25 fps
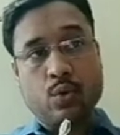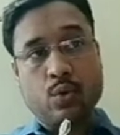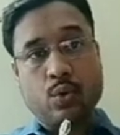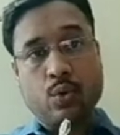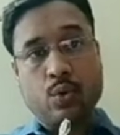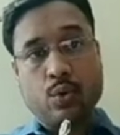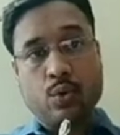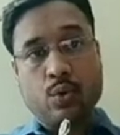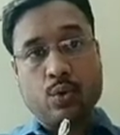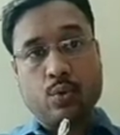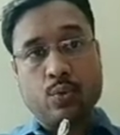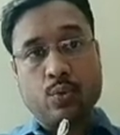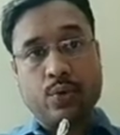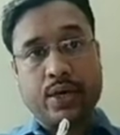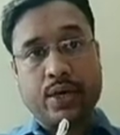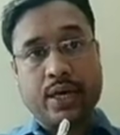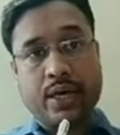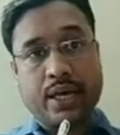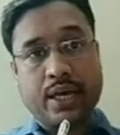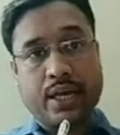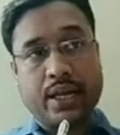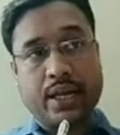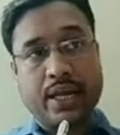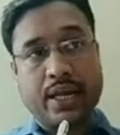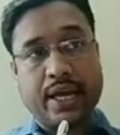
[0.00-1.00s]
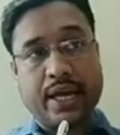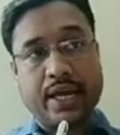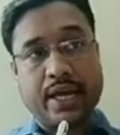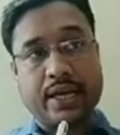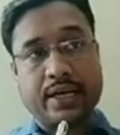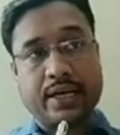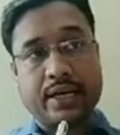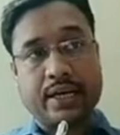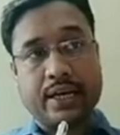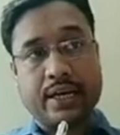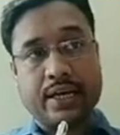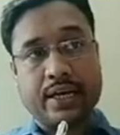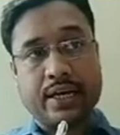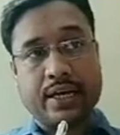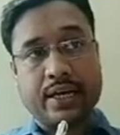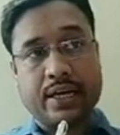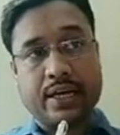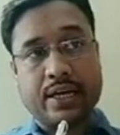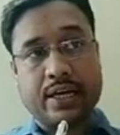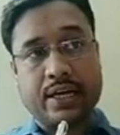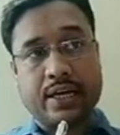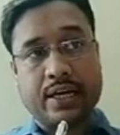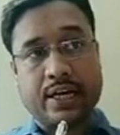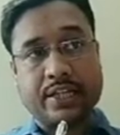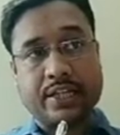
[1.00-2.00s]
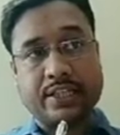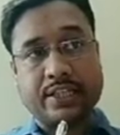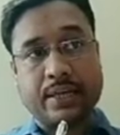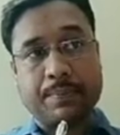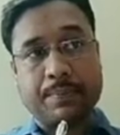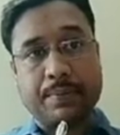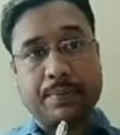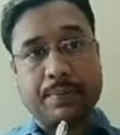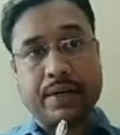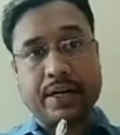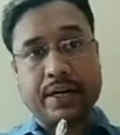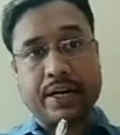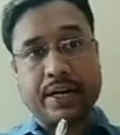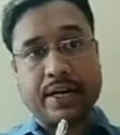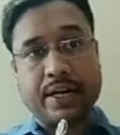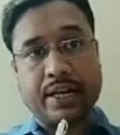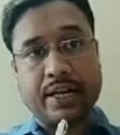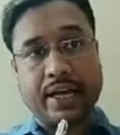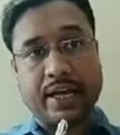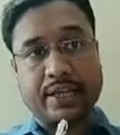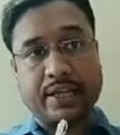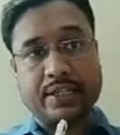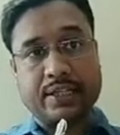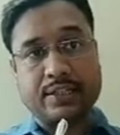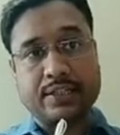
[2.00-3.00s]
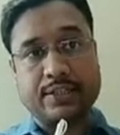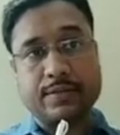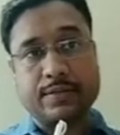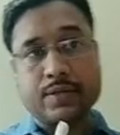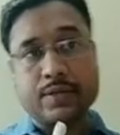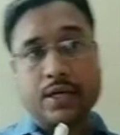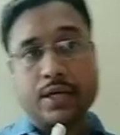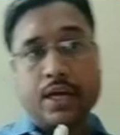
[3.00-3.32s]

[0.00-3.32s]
we can example like this: